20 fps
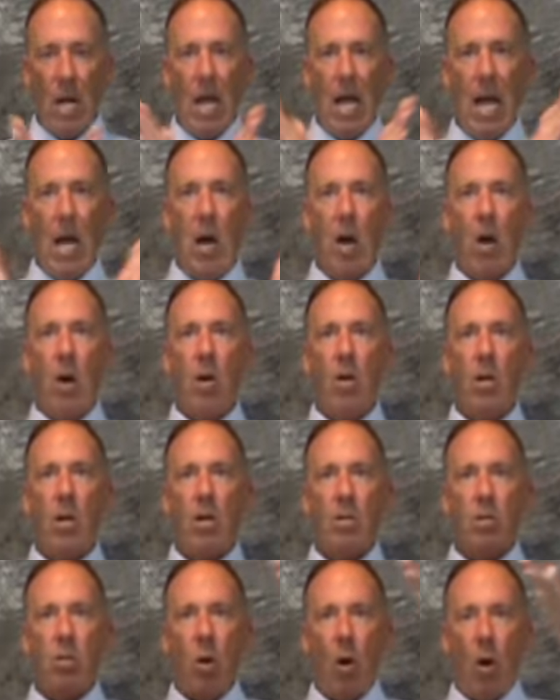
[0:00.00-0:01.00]

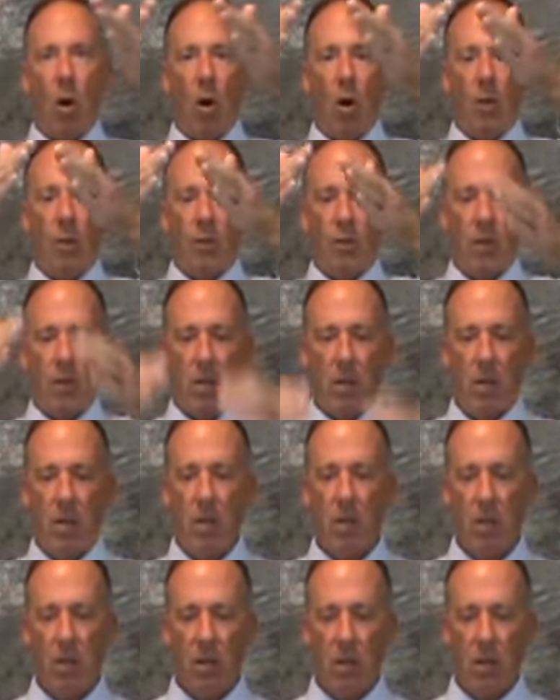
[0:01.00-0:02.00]
loud and soft.
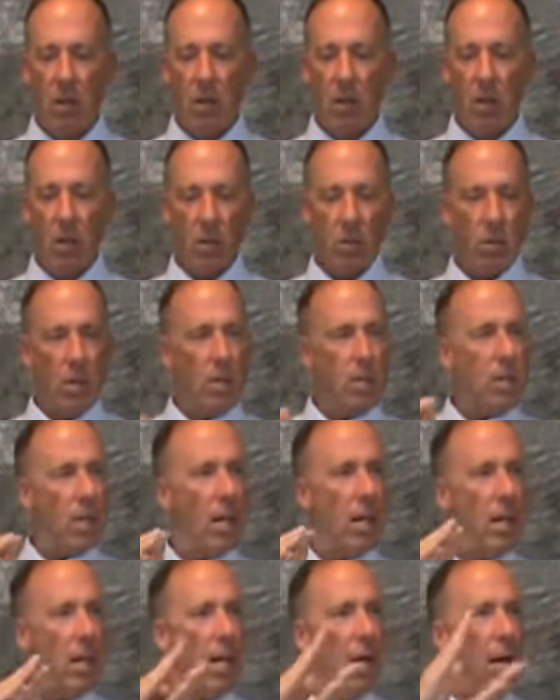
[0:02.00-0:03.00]
Or should I
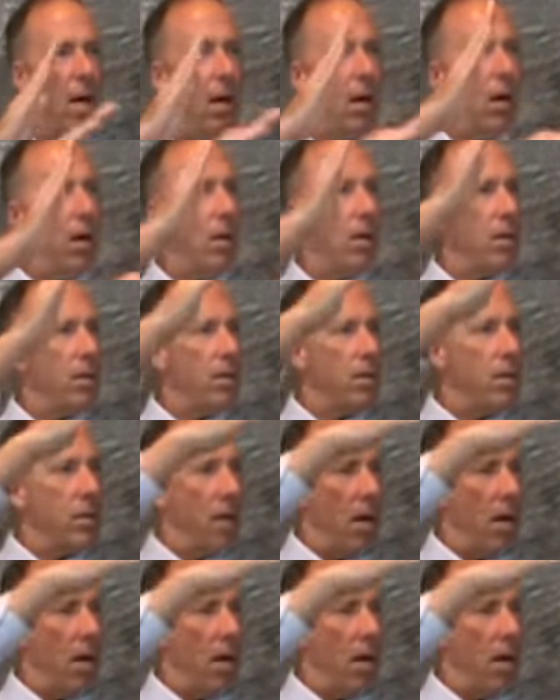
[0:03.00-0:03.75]
say loud and